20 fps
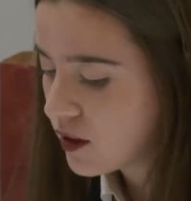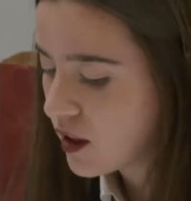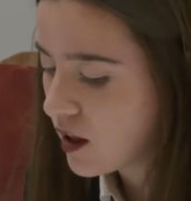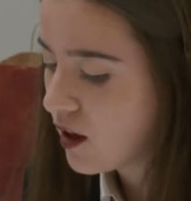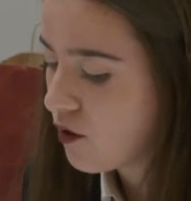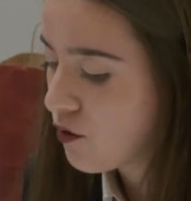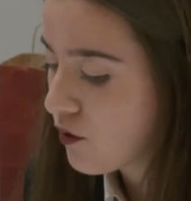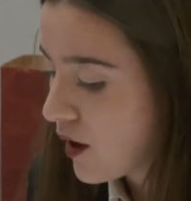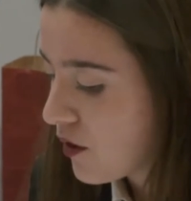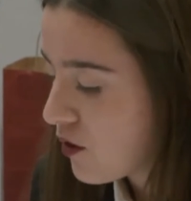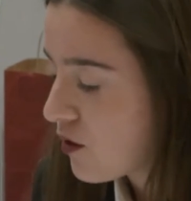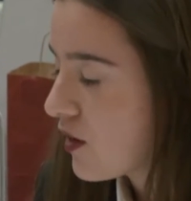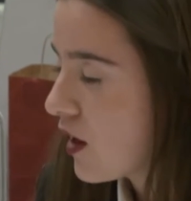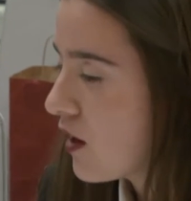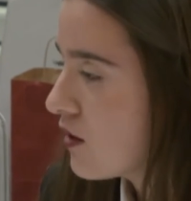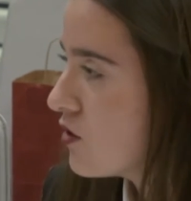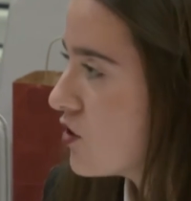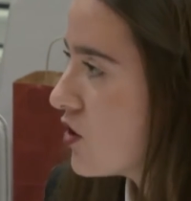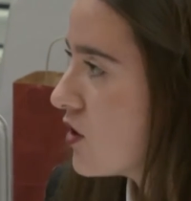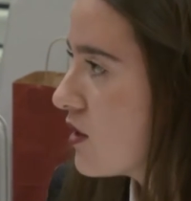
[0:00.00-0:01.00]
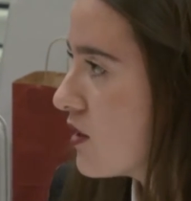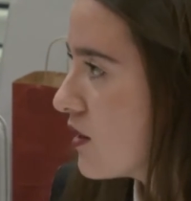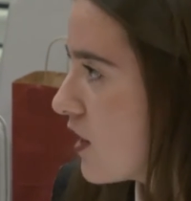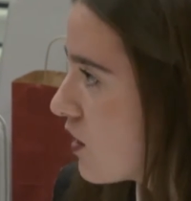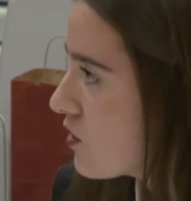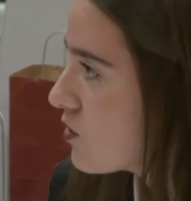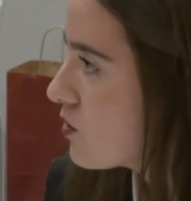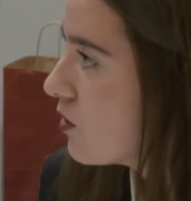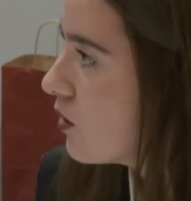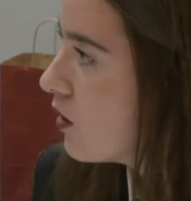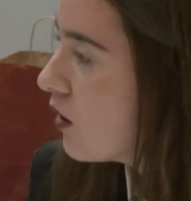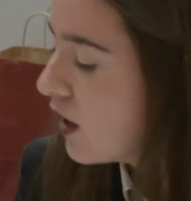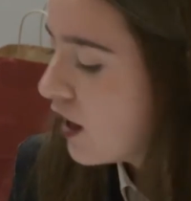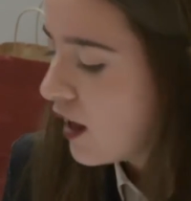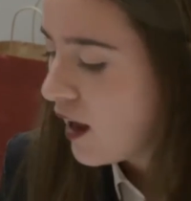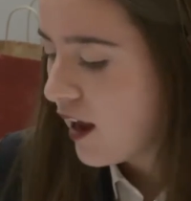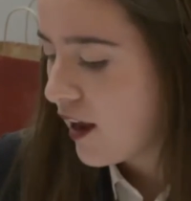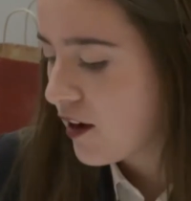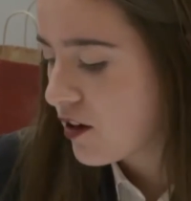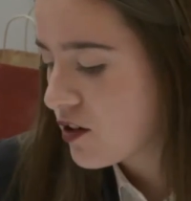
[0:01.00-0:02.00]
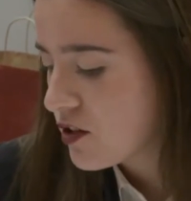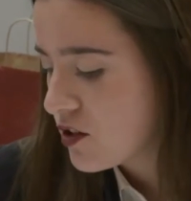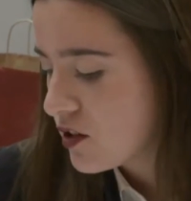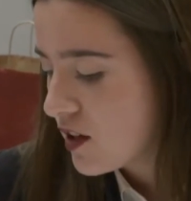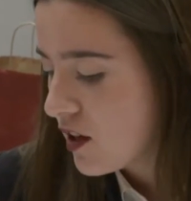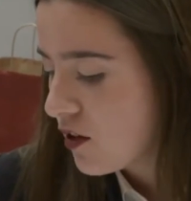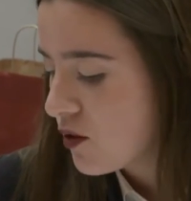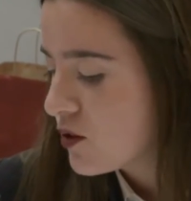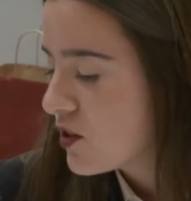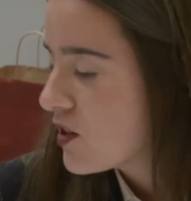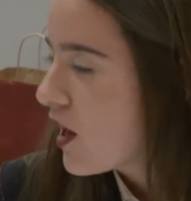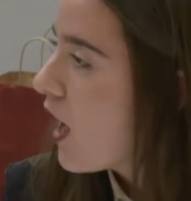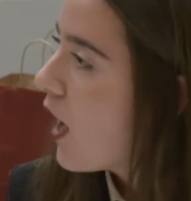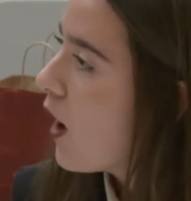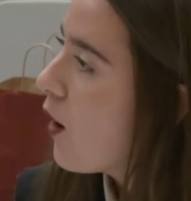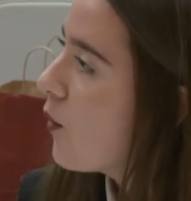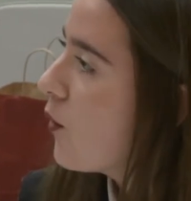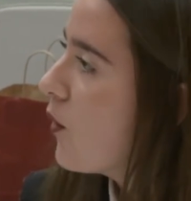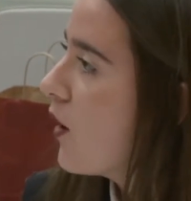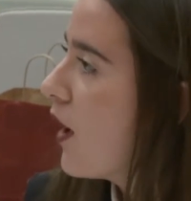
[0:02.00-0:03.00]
that, rather than just national? And could you tell us how